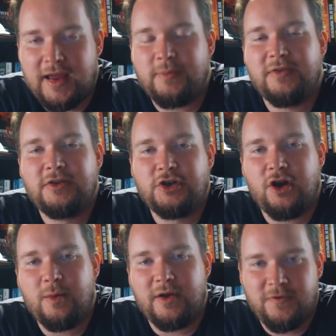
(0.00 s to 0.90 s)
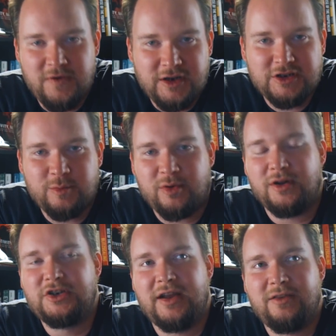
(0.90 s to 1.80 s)
kept at the job, I finished the
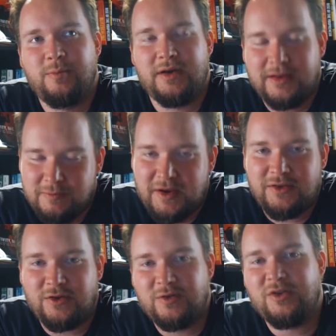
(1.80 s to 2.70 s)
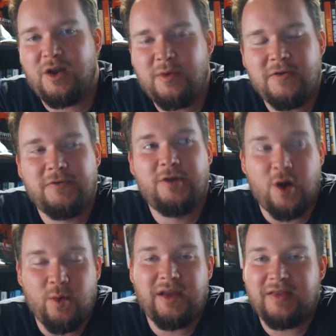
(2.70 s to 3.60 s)
project, but I took some time off
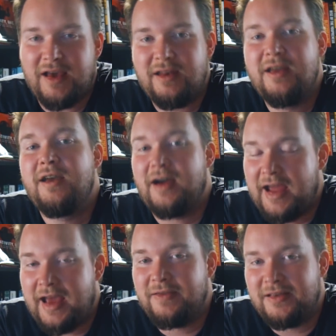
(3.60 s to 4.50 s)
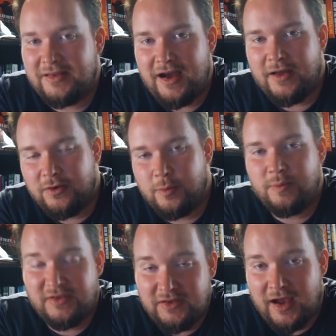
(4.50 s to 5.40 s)
knowing that I had this other
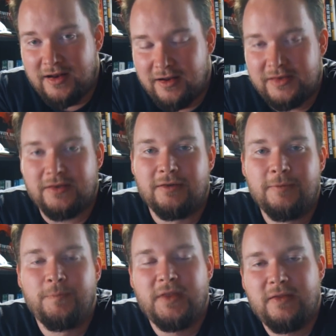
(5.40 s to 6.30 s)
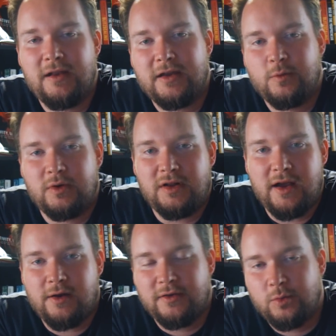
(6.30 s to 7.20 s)
side hustle that I could
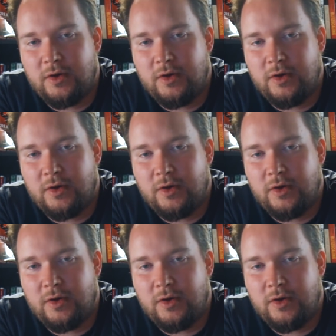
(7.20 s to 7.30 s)
rely on as